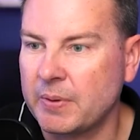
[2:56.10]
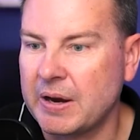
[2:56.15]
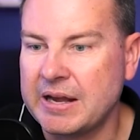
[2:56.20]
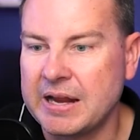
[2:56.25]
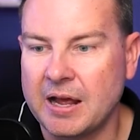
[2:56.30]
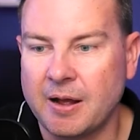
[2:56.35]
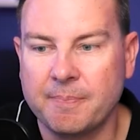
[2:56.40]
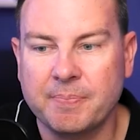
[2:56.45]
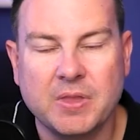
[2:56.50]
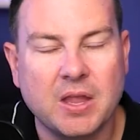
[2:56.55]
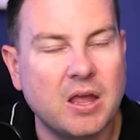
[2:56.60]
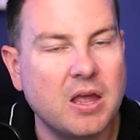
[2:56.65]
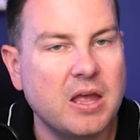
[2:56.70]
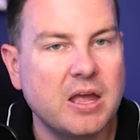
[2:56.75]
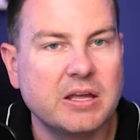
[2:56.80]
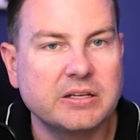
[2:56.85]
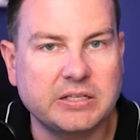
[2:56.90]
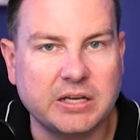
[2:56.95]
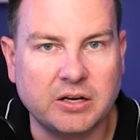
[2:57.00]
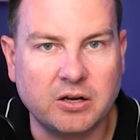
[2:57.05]
now,
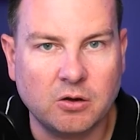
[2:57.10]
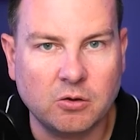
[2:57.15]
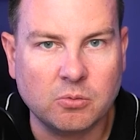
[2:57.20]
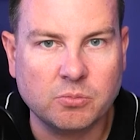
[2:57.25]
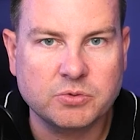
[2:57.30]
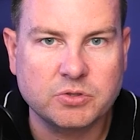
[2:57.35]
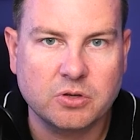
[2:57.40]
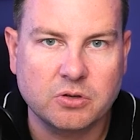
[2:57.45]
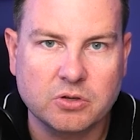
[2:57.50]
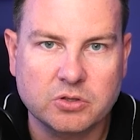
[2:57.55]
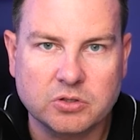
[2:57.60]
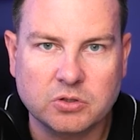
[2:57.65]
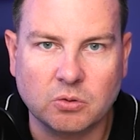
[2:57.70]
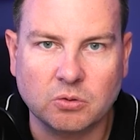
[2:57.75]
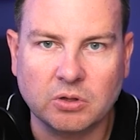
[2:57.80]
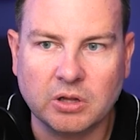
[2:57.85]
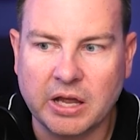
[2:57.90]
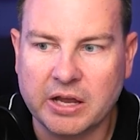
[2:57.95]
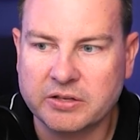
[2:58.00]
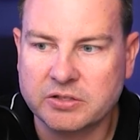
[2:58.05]
10 homes sold
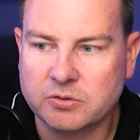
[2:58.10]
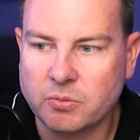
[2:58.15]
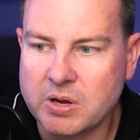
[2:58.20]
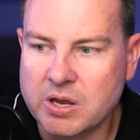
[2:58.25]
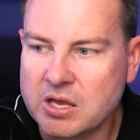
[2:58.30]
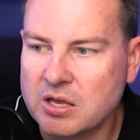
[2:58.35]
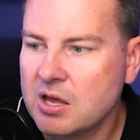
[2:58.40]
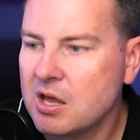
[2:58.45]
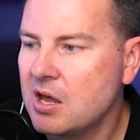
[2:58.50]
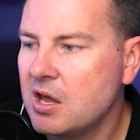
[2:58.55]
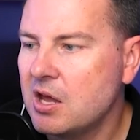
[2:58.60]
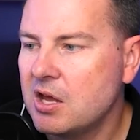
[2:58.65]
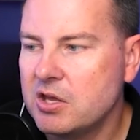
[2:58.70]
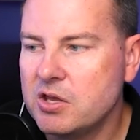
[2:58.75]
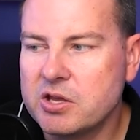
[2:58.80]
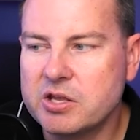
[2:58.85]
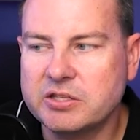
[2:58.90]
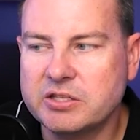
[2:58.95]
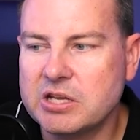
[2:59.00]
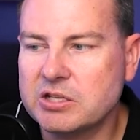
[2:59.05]
last week. You
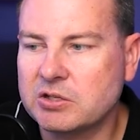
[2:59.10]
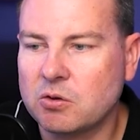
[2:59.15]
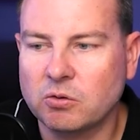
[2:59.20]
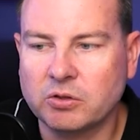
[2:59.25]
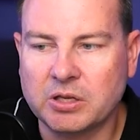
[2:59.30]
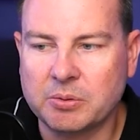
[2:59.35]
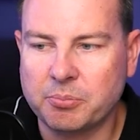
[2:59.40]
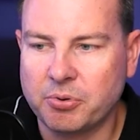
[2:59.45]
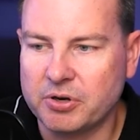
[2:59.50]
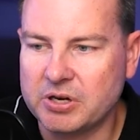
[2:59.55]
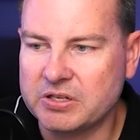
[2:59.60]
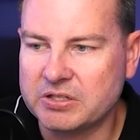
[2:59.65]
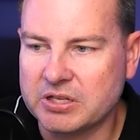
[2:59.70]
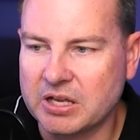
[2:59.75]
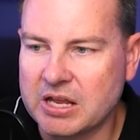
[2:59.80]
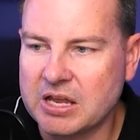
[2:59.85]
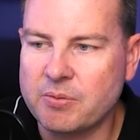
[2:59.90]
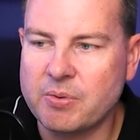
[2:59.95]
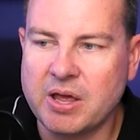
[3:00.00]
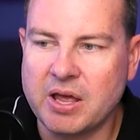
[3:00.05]
can see it's holding pretty
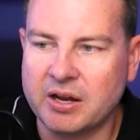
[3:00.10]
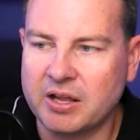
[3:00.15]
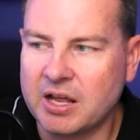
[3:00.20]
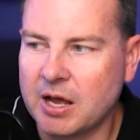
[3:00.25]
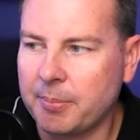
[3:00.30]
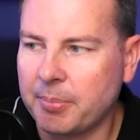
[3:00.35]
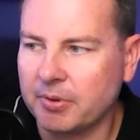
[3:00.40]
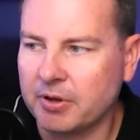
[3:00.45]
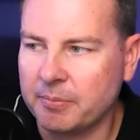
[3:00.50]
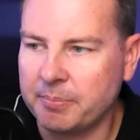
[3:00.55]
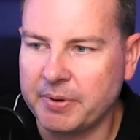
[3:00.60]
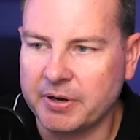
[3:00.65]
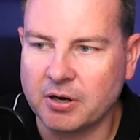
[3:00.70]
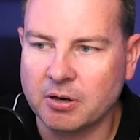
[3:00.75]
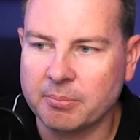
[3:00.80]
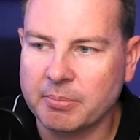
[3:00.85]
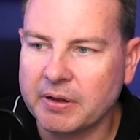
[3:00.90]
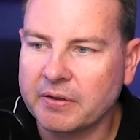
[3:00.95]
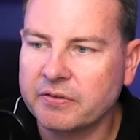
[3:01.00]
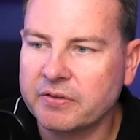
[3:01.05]
steady. We had a couple of bigger
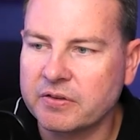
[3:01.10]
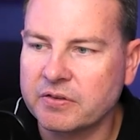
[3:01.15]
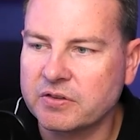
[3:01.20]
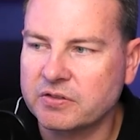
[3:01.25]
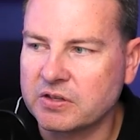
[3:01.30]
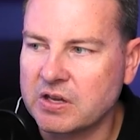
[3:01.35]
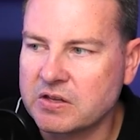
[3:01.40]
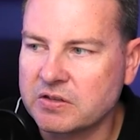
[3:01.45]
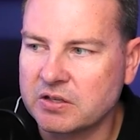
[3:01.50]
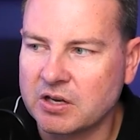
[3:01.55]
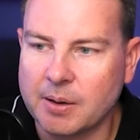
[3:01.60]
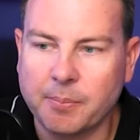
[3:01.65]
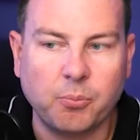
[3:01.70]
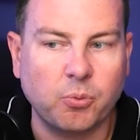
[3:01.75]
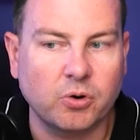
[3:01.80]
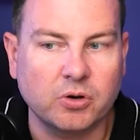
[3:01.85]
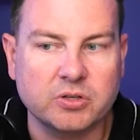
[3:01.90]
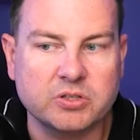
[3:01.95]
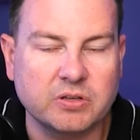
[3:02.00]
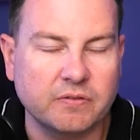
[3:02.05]
months in season,
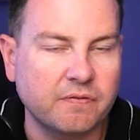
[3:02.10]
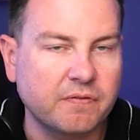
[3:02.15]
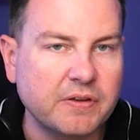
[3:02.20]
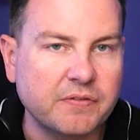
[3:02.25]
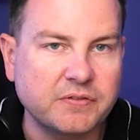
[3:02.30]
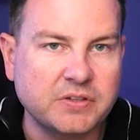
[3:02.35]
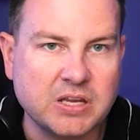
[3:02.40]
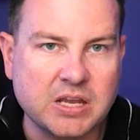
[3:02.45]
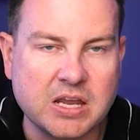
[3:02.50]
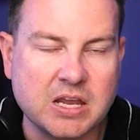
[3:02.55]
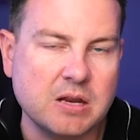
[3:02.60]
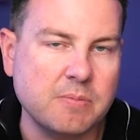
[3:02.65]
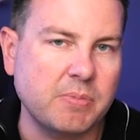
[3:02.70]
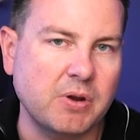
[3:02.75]
upwards of 15, but